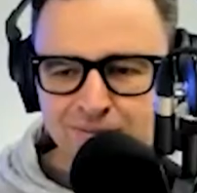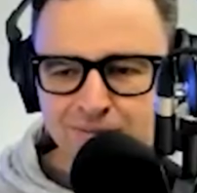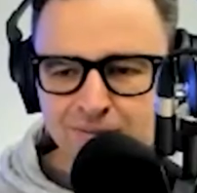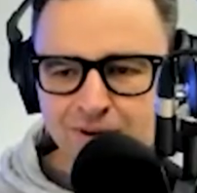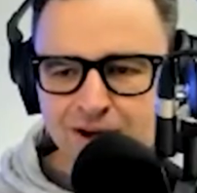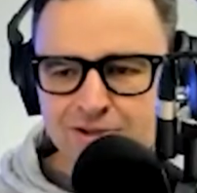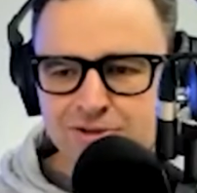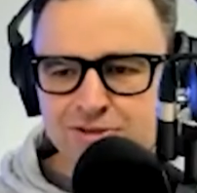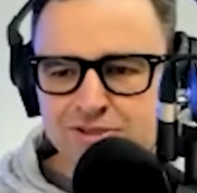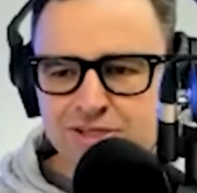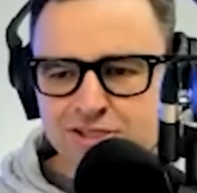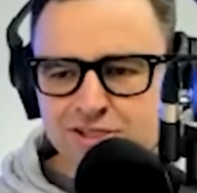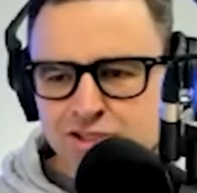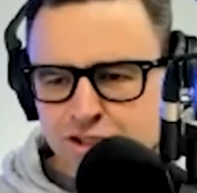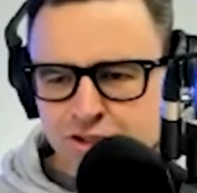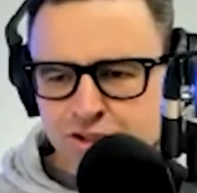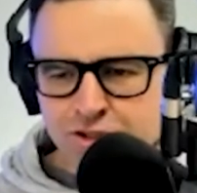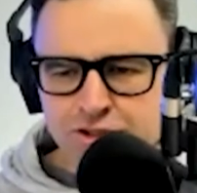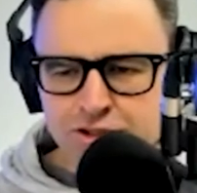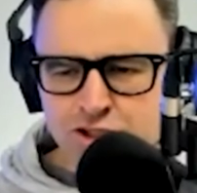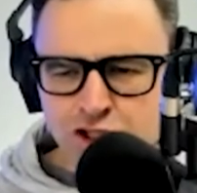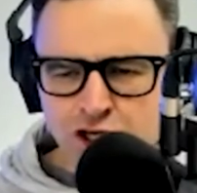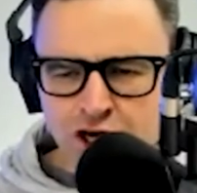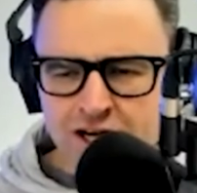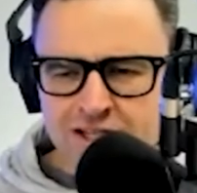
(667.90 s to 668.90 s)
and
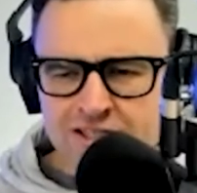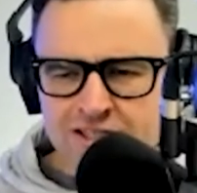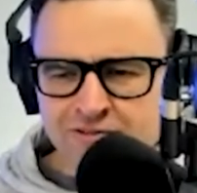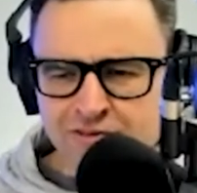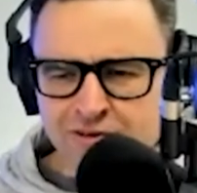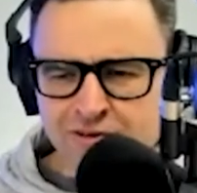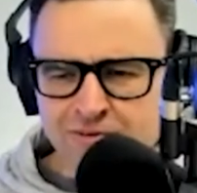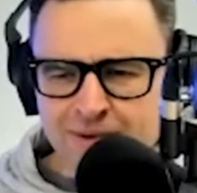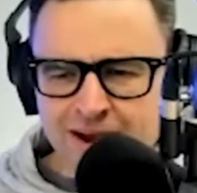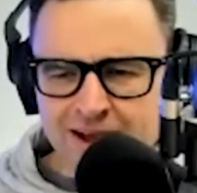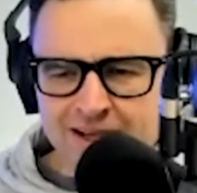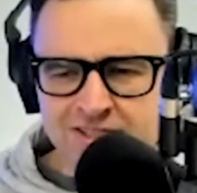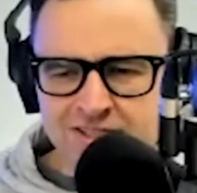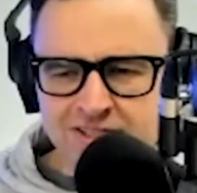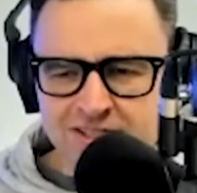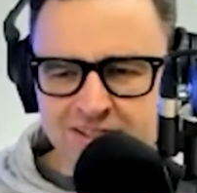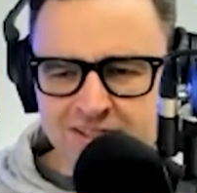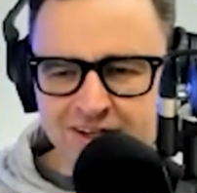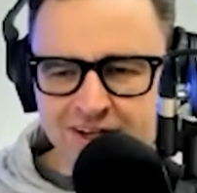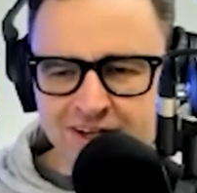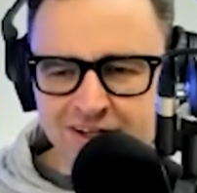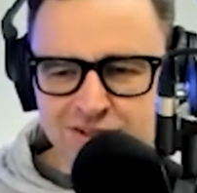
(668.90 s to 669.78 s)
digital transformation.